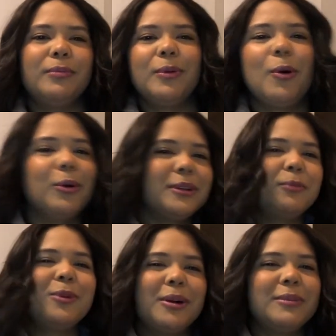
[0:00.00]
cold and
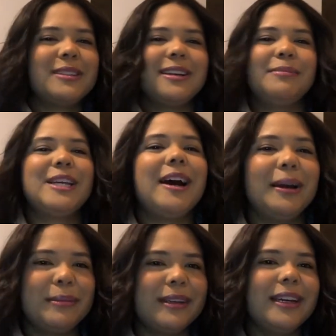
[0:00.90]
warm at the same
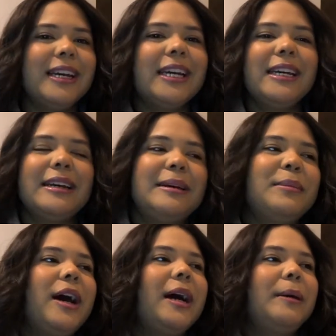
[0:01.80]
time.
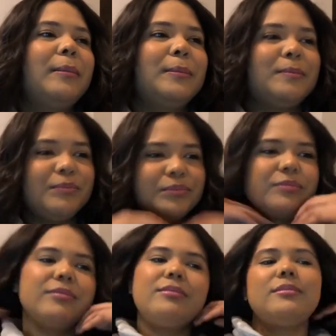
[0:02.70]
Um,
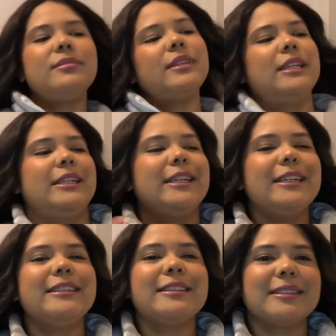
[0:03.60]

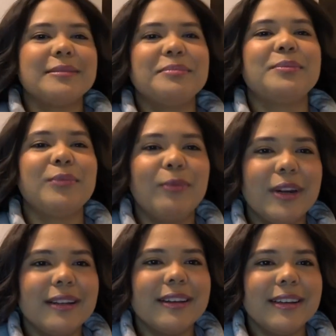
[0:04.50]
it's
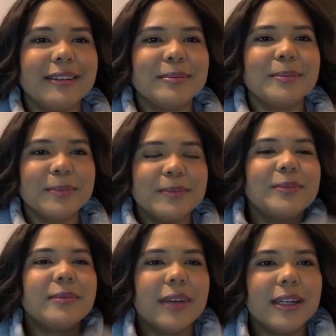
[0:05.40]
really,
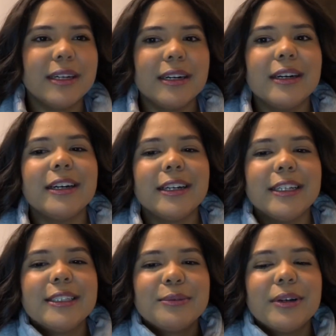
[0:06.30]
uh,
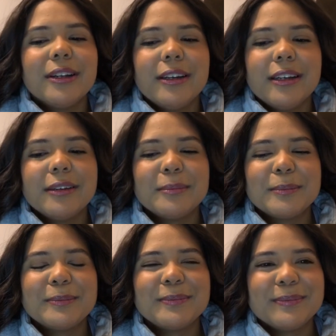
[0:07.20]
it's really
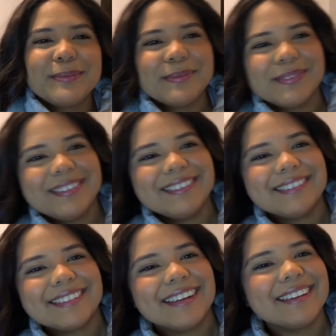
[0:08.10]

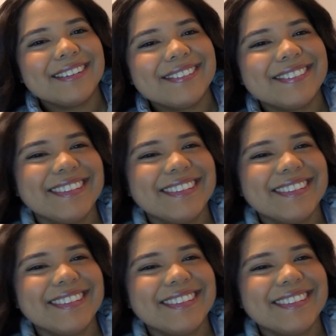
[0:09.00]
kind of cool.